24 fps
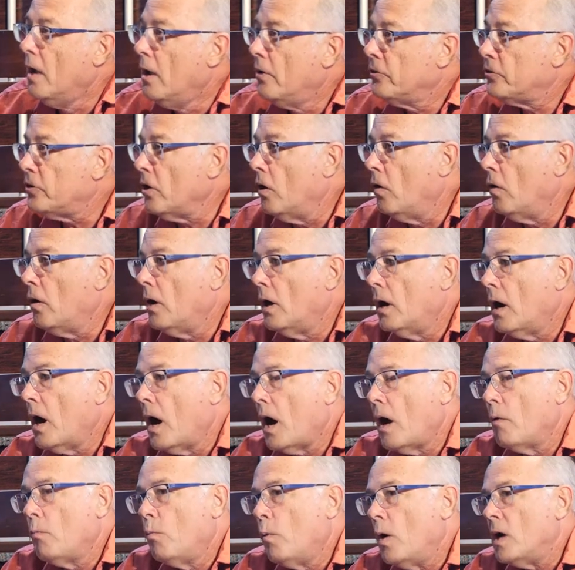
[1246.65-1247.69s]
So
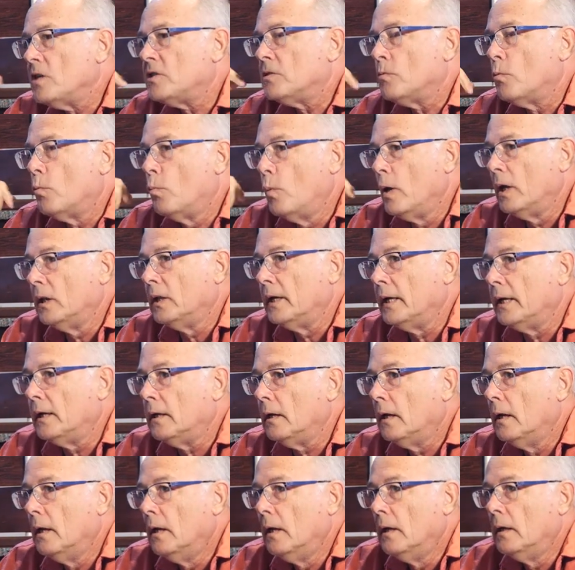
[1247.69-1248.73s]
I wasn't willing